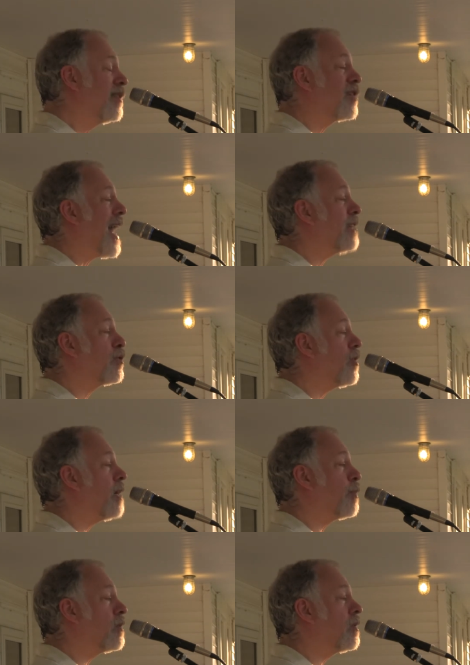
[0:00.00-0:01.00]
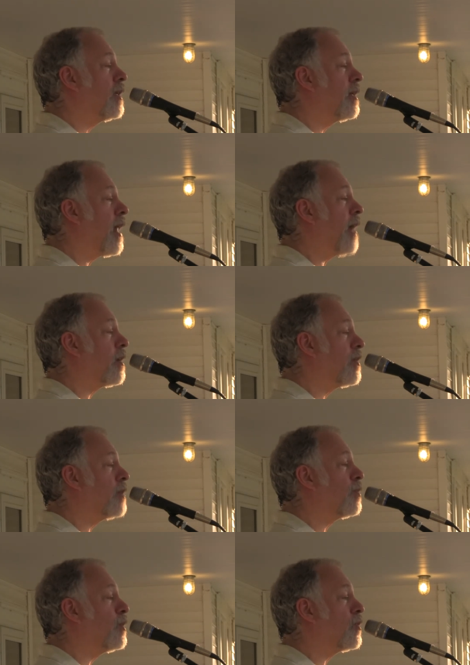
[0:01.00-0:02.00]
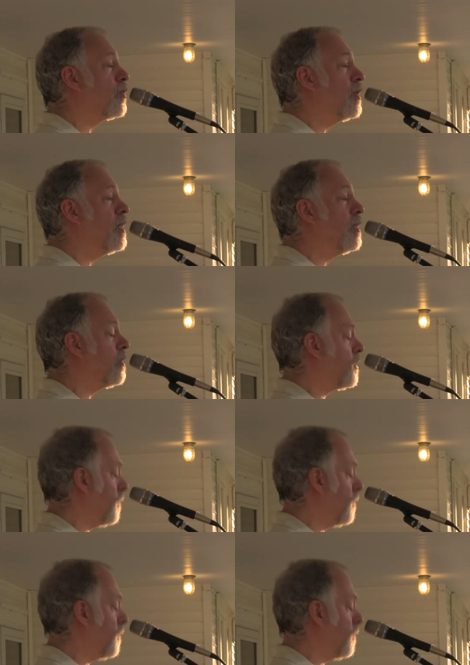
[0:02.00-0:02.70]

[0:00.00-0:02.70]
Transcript: skyscrapers lit like Christmas trees.